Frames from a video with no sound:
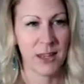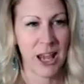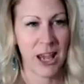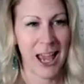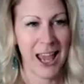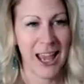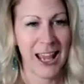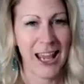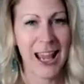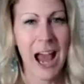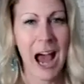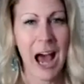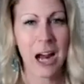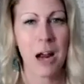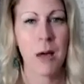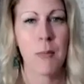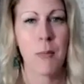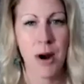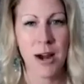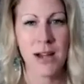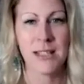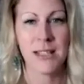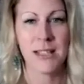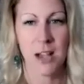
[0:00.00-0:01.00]
It
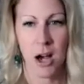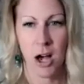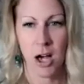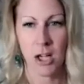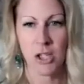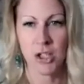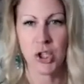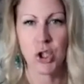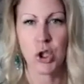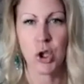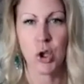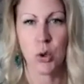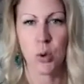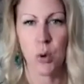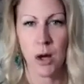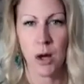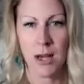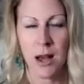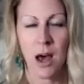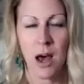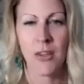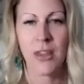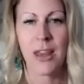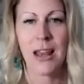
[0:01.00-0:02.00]
calibrates us to
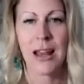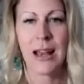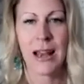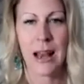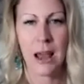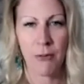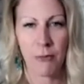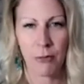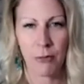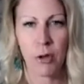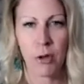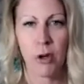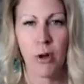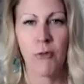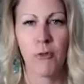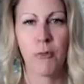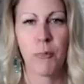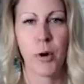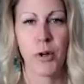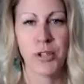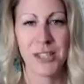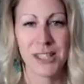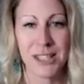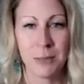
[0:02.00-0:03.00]
another level of
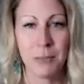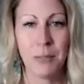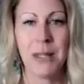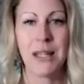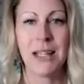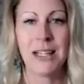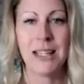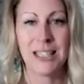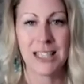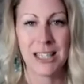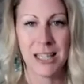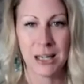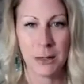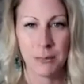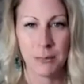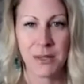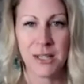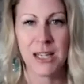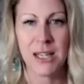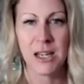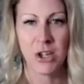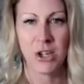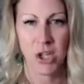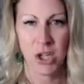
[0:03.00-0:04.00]
possibility and
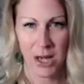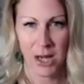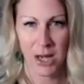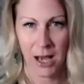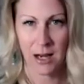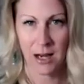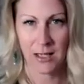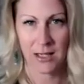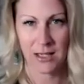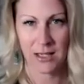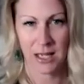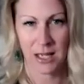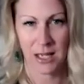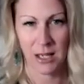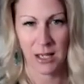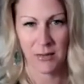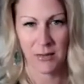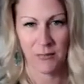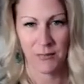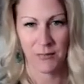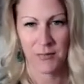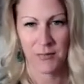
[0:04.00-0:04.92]
potentiality.